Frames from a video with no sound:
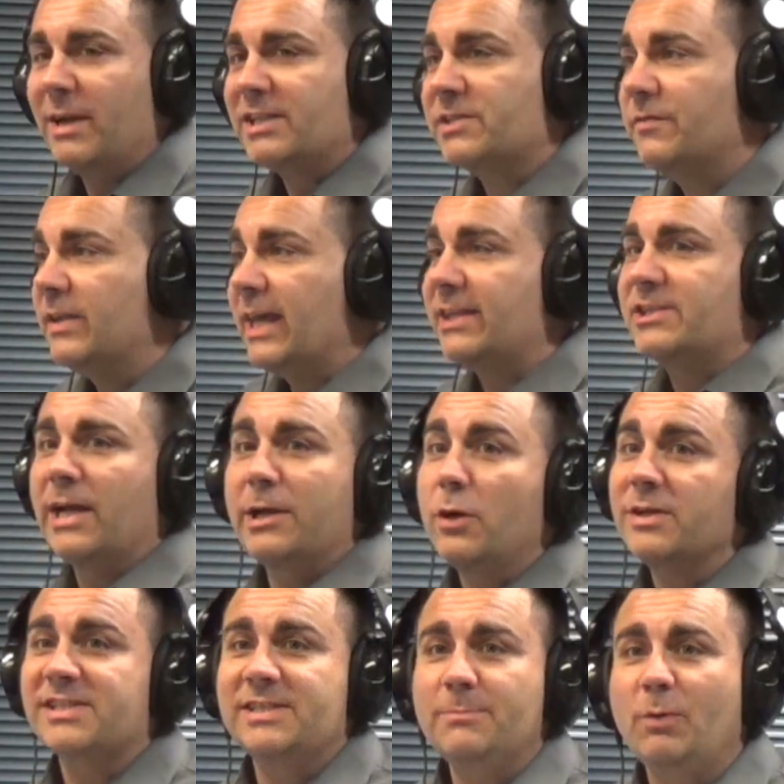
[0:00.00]
much for that, Jane.
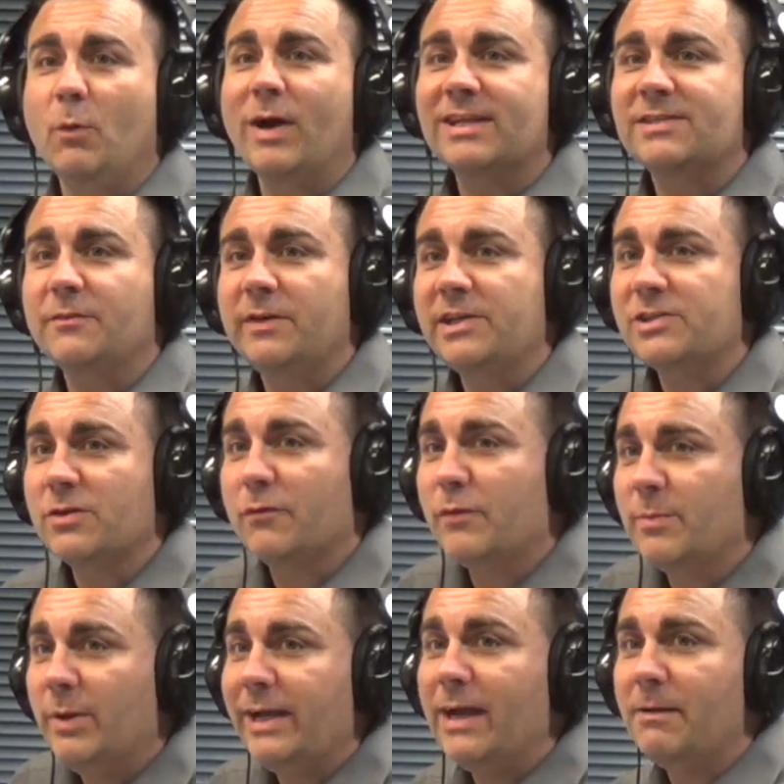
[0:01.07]
Nice simple one to finish off
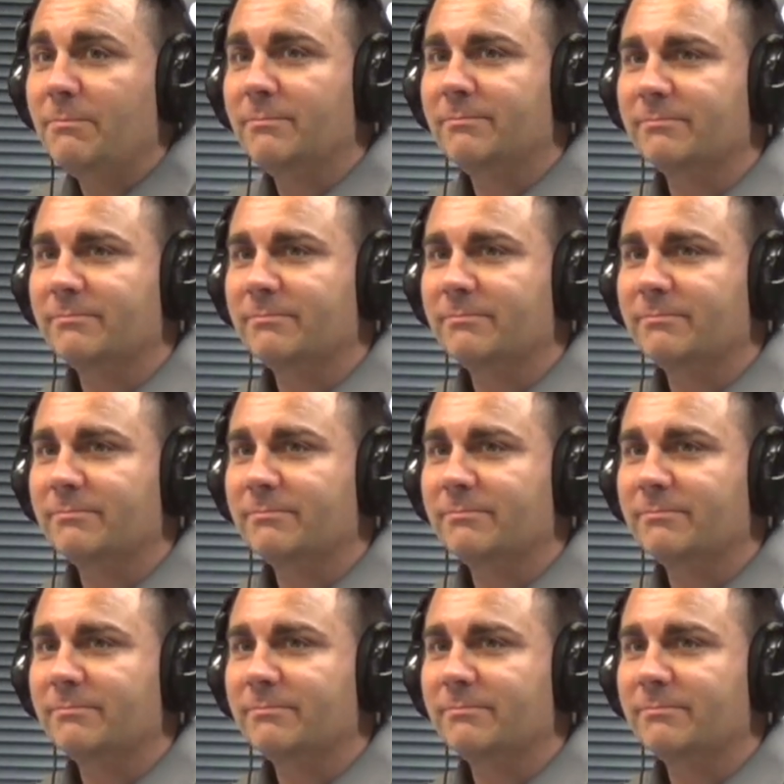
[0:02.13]
with, Peter.